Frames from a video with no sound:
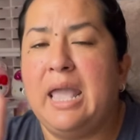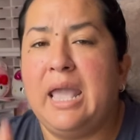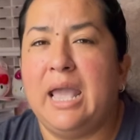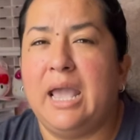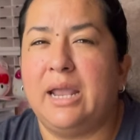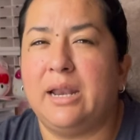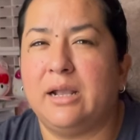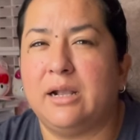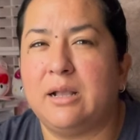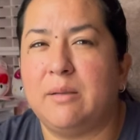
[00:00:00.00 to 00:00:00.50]

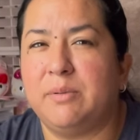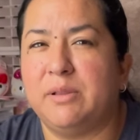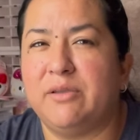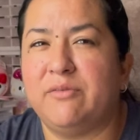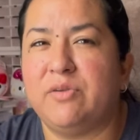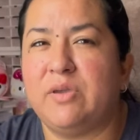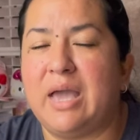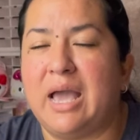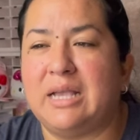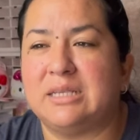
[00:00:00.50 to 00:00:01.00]
And a couple of
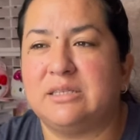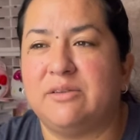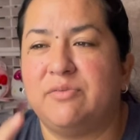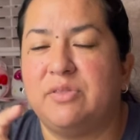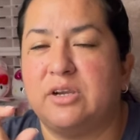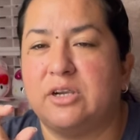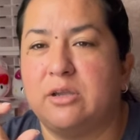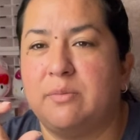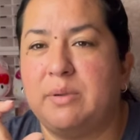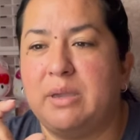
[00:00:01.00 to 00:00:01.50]
you asked if
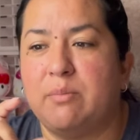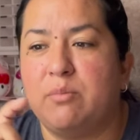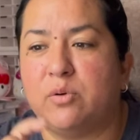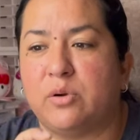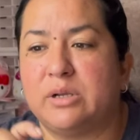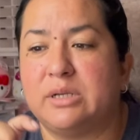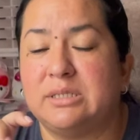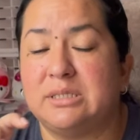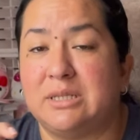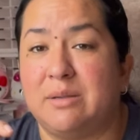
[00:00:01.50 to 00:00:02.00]
there could be a
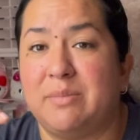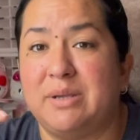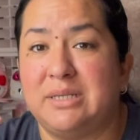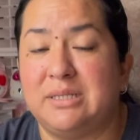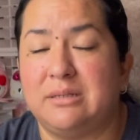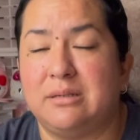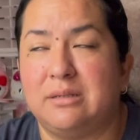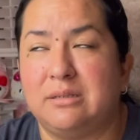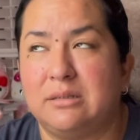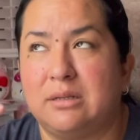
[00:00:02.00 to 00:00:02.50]
more
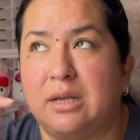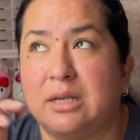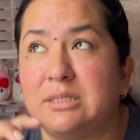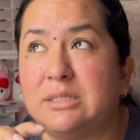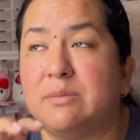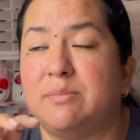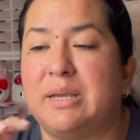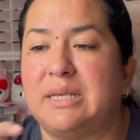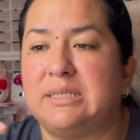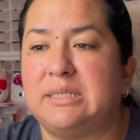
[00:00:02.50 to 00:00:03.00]

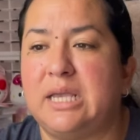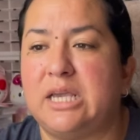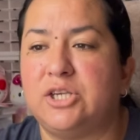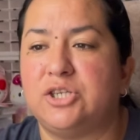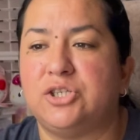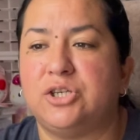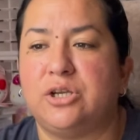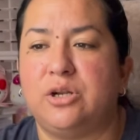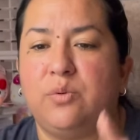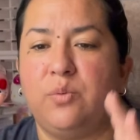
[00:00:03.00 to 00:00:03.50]

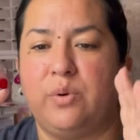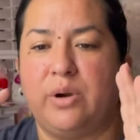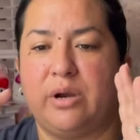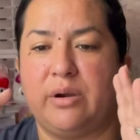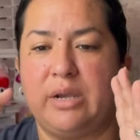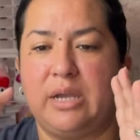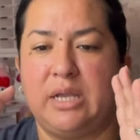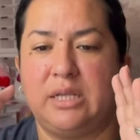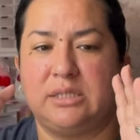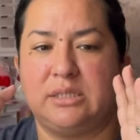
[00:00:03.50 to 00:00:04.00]
customization where
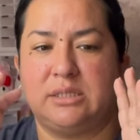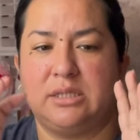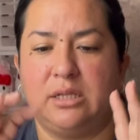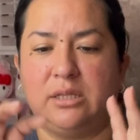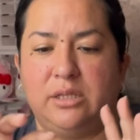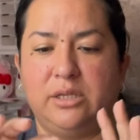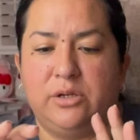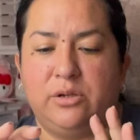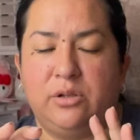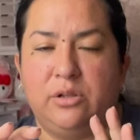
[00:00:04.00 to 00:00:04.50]
it's the
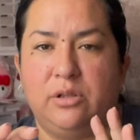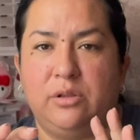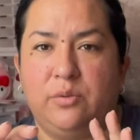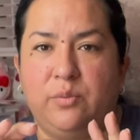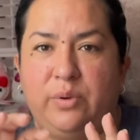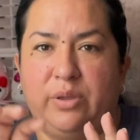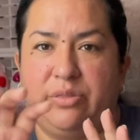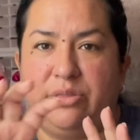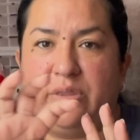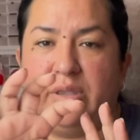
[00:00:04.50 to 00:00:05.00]
little
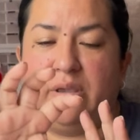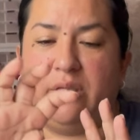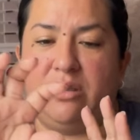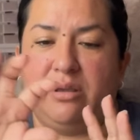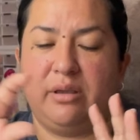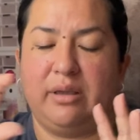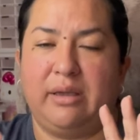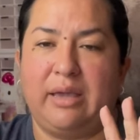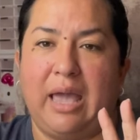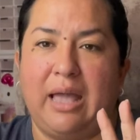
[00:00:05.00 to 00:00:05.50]
with
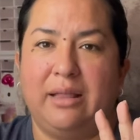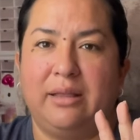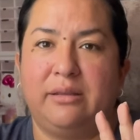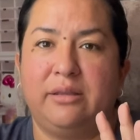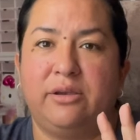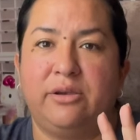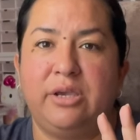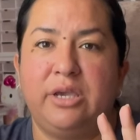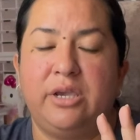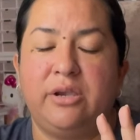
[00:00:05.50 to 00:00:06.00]
the
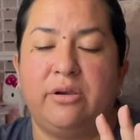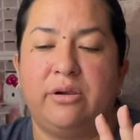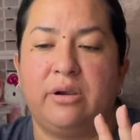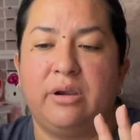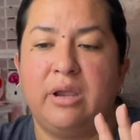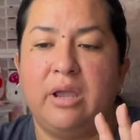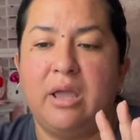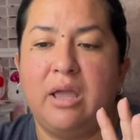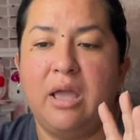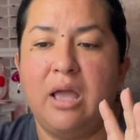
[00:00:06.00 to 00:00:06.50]
calendar
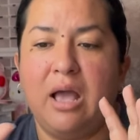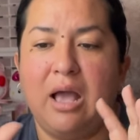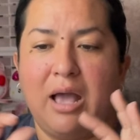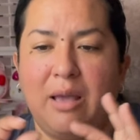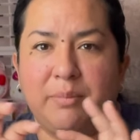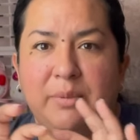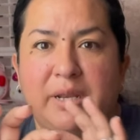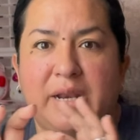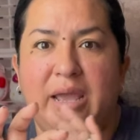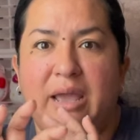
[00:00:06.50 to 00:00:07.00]
year.
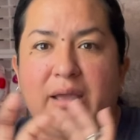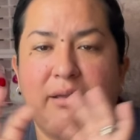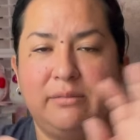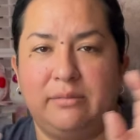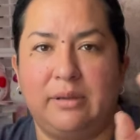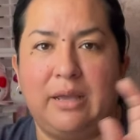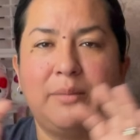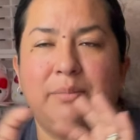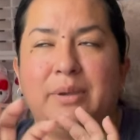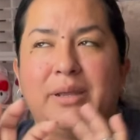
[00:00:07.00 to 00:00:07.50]
I'm gonna
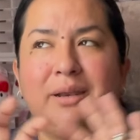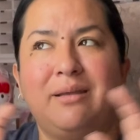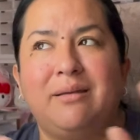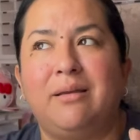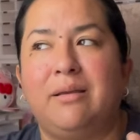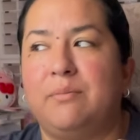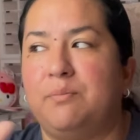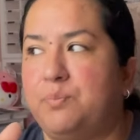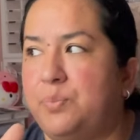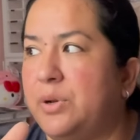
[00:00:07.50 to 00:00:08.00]

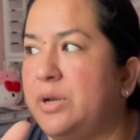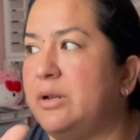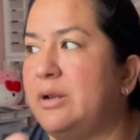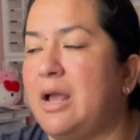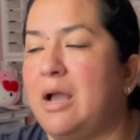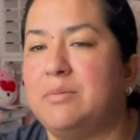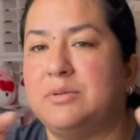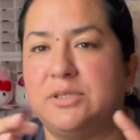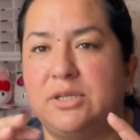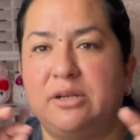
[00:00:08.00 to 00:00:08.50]
put an
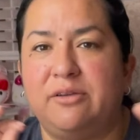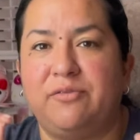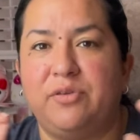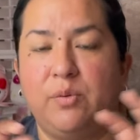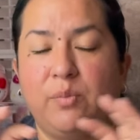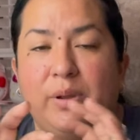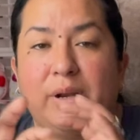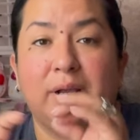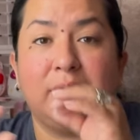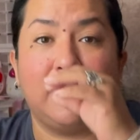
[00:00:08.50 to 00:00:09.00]
option if you
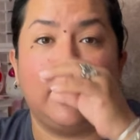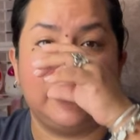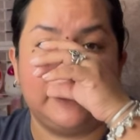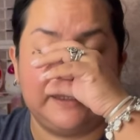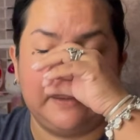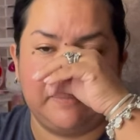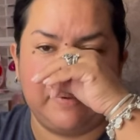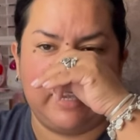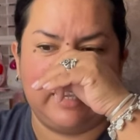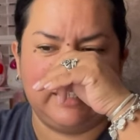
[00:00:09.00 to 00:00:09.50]
want to
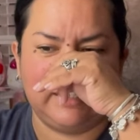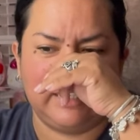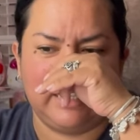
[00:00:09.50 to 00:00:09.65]
customize